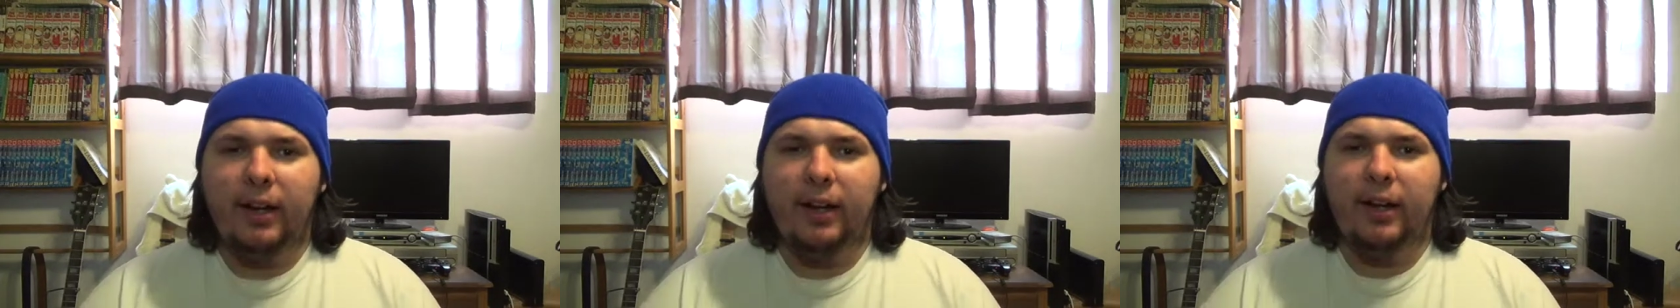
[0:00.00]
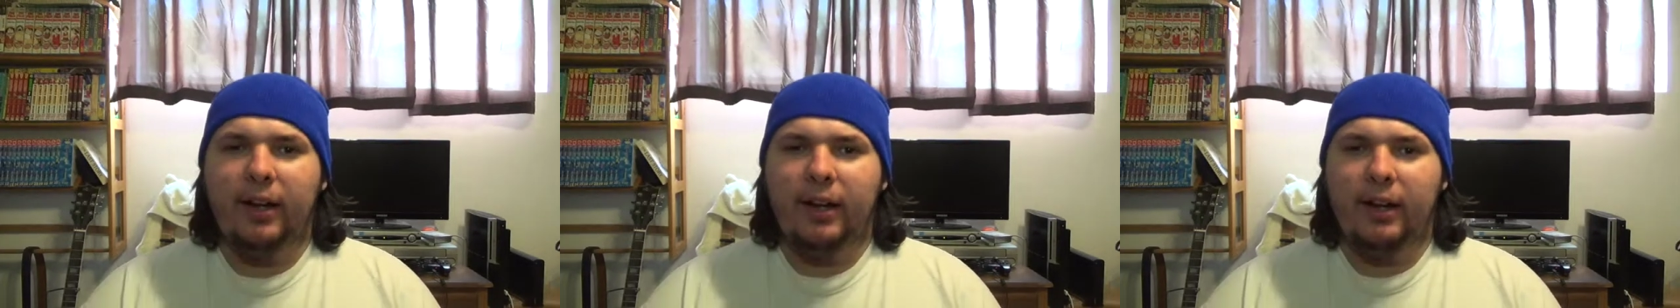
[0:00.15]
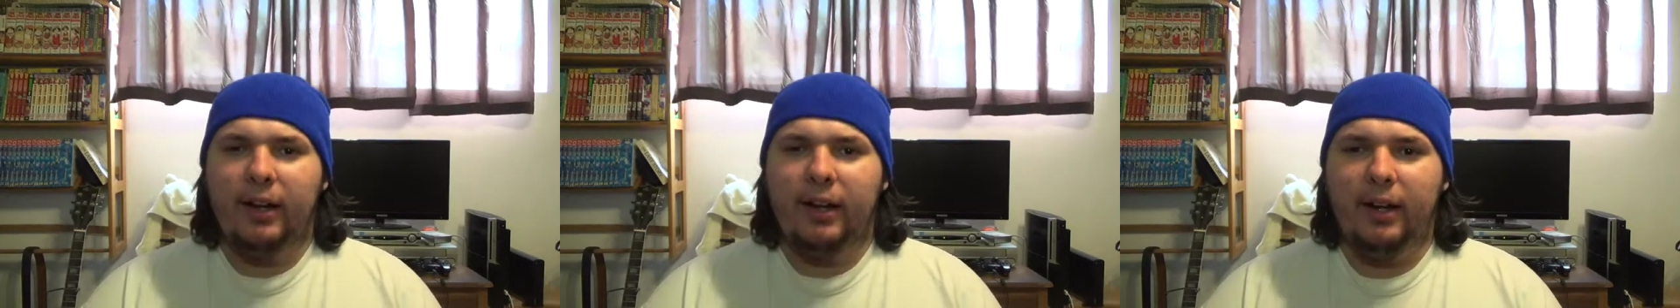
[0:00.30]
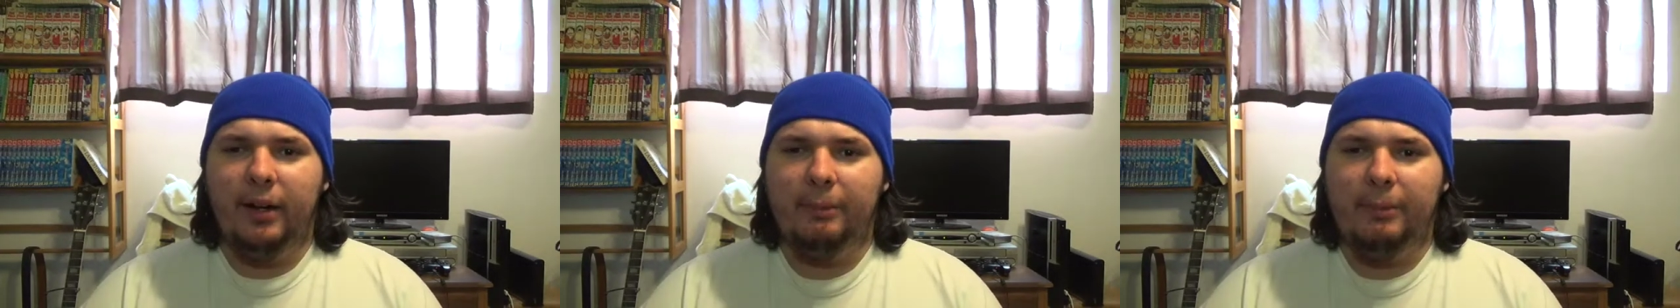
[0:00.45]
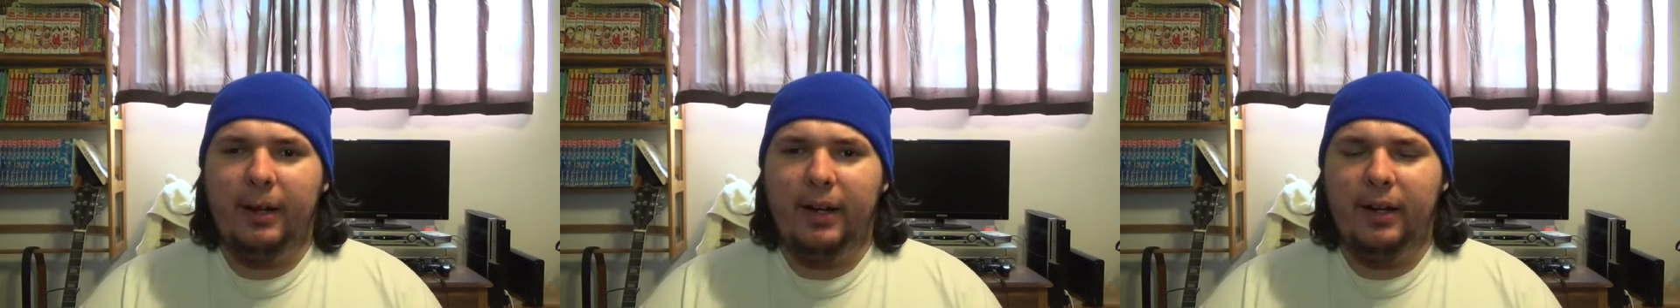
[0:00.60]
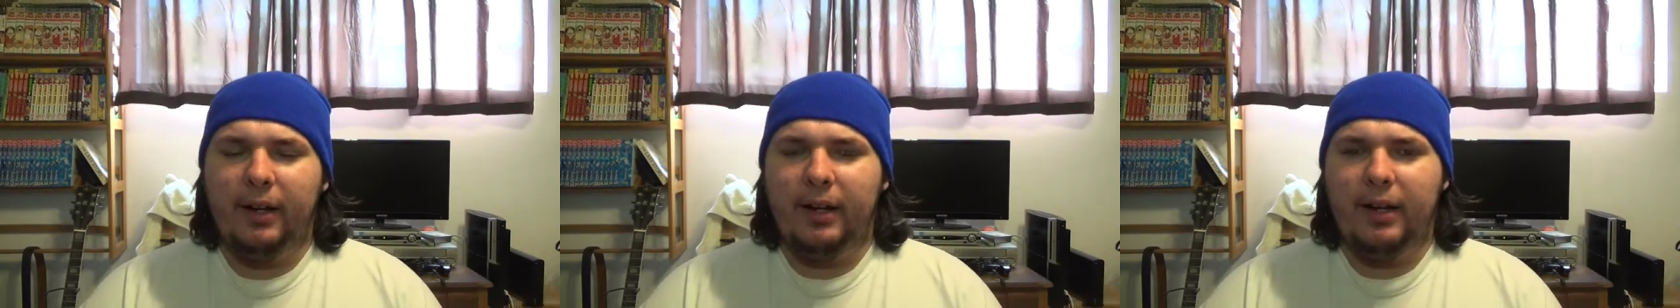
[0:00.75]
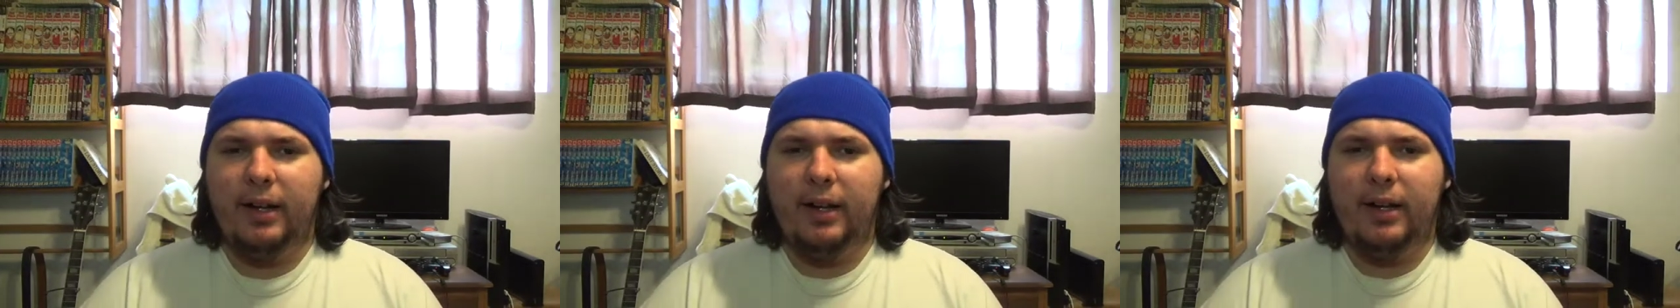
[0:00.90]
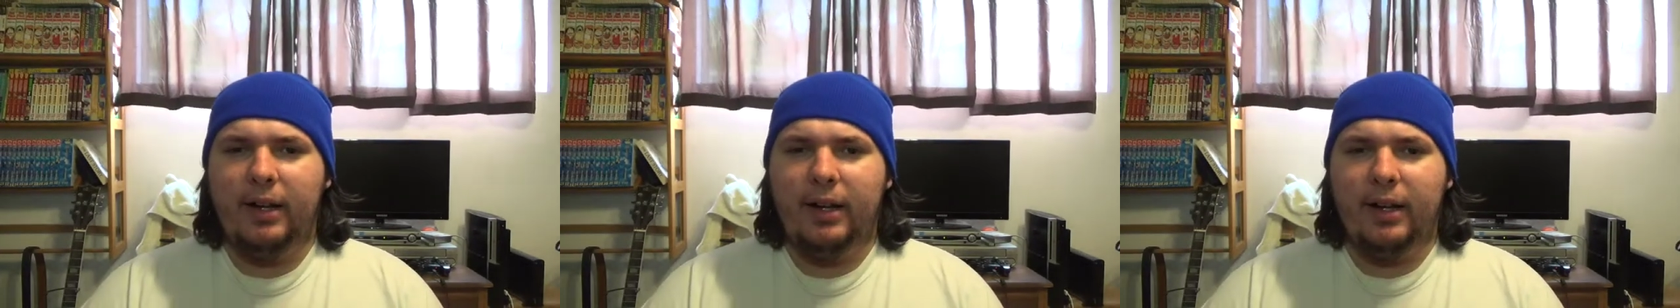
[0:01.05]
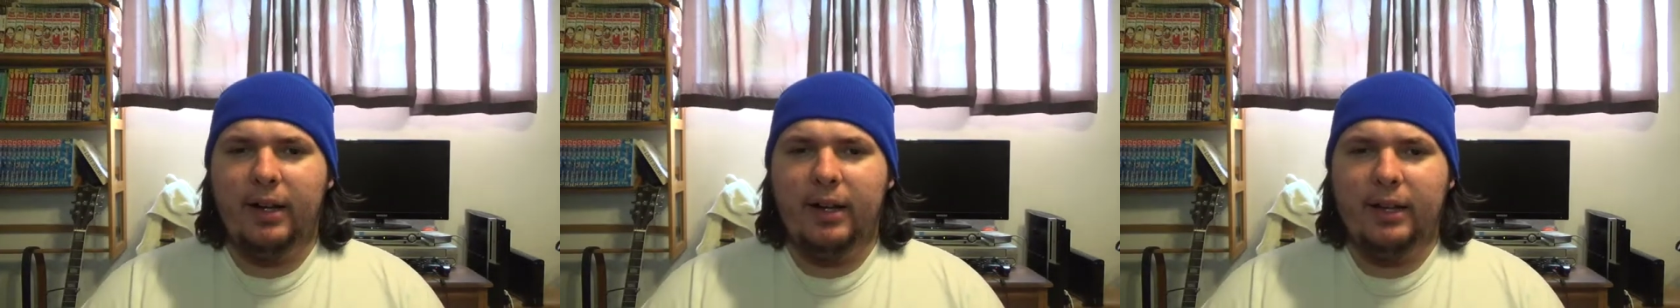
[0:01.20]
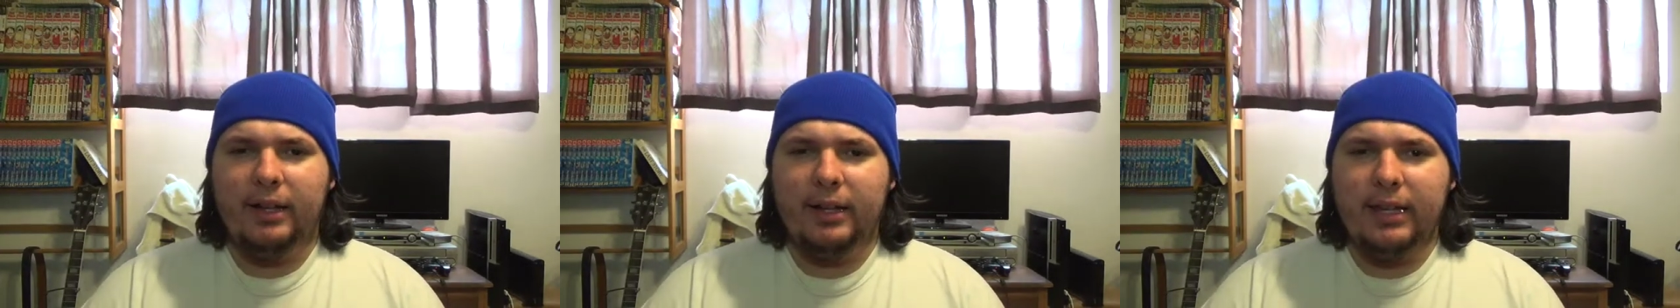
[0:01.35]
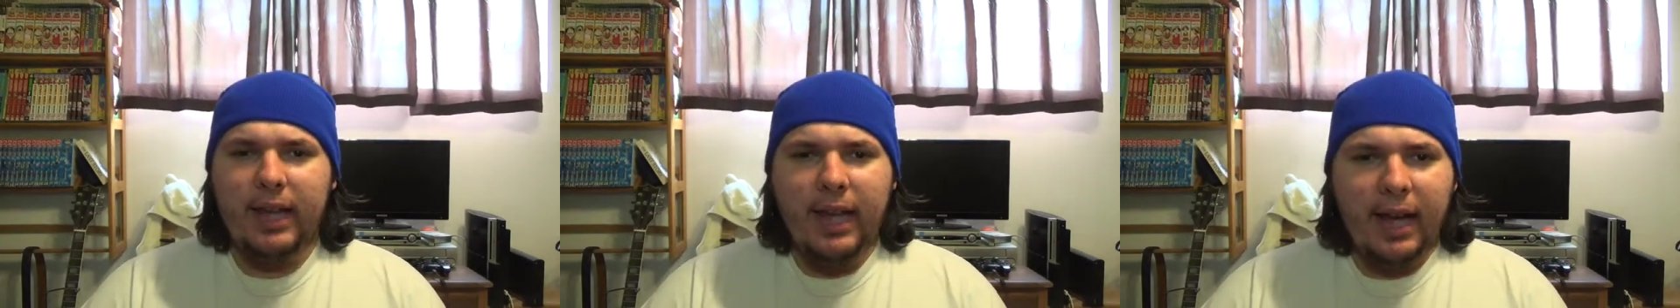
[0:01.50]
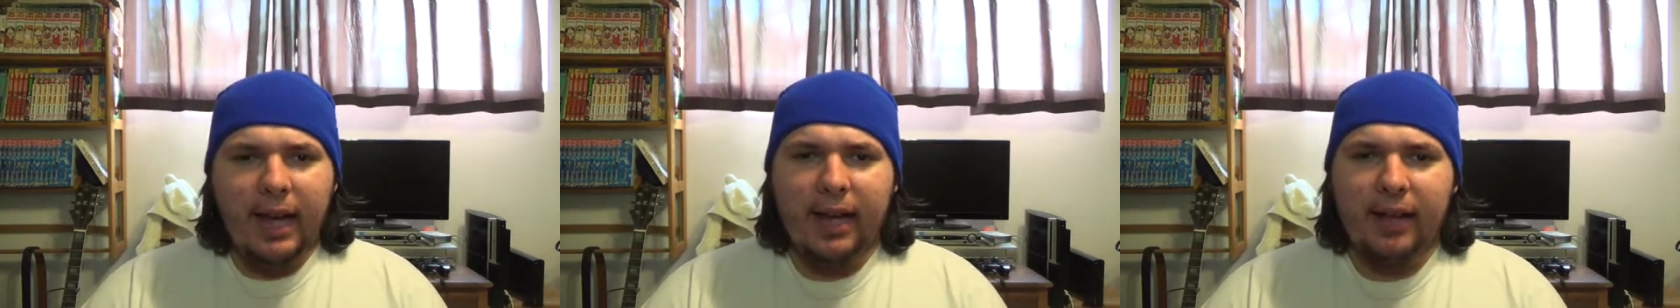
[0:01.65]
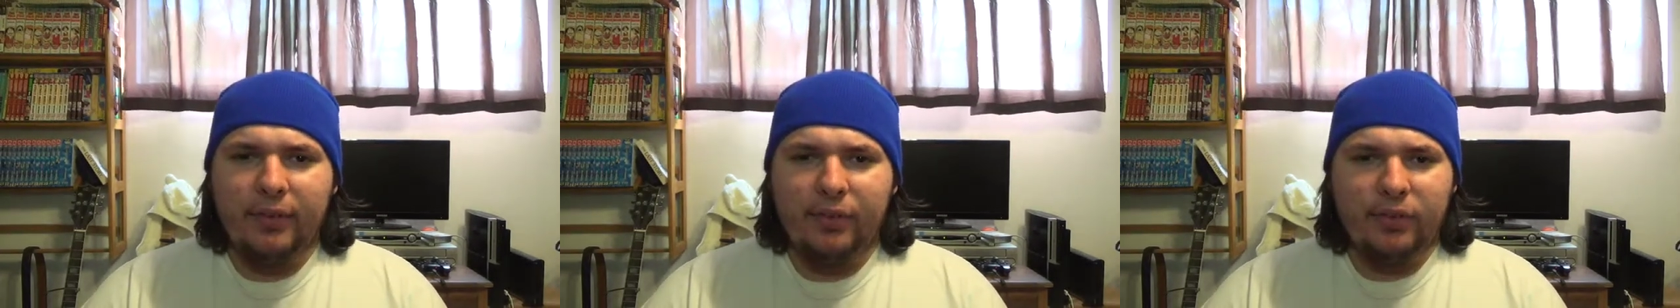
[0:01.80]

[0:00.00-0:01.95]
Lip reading: Yeah,